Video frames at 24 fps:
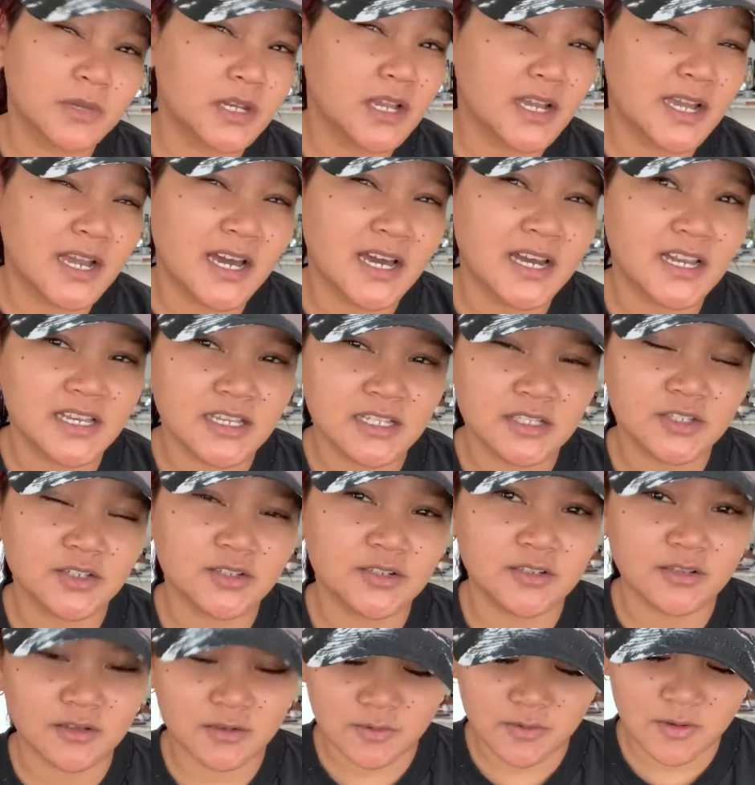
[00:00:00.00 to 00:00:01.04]
gonna cut it
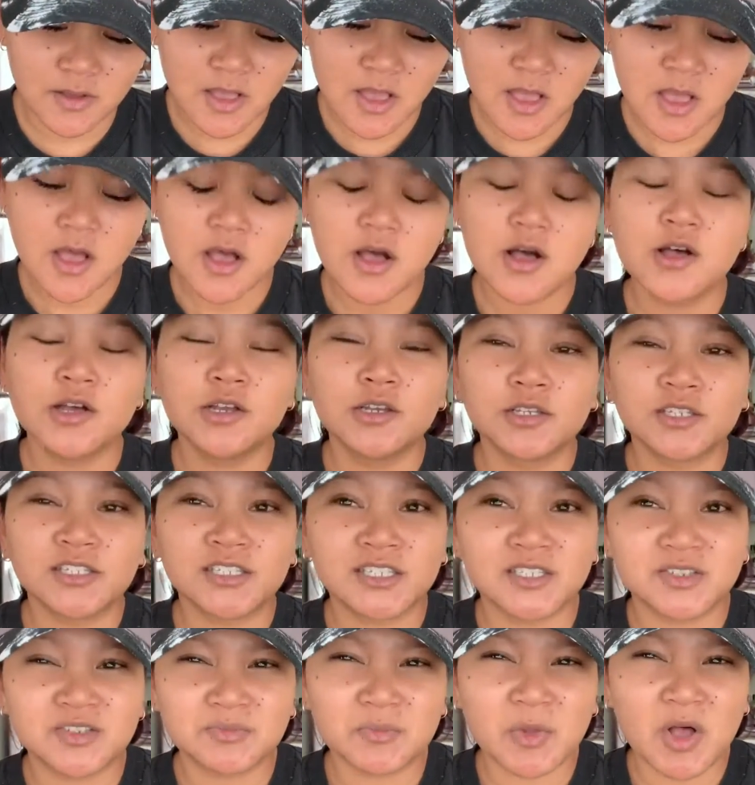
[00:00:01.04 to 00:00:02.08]
into
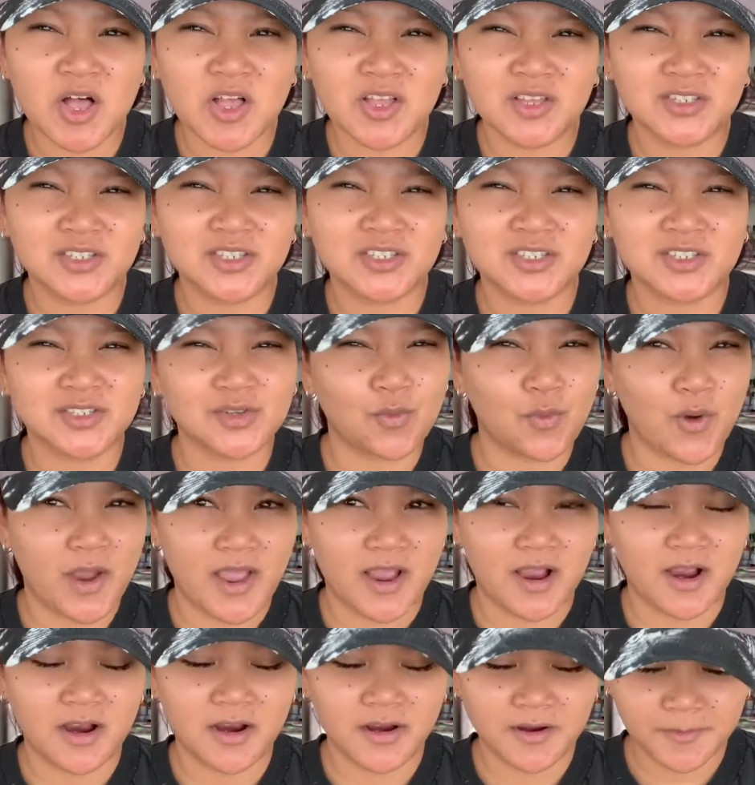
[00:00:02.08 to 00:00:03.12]
small
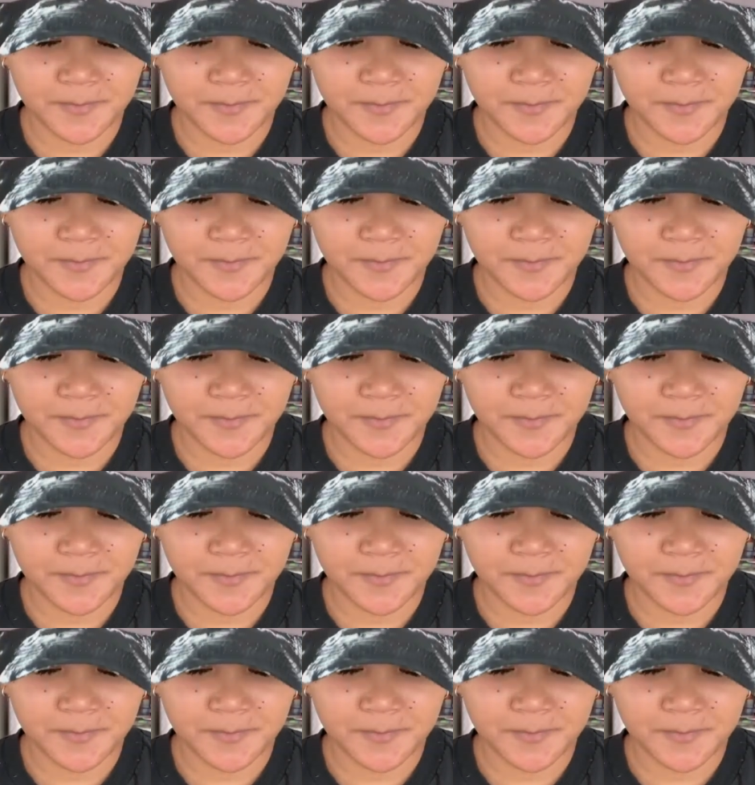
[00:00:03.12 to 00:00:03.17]
square.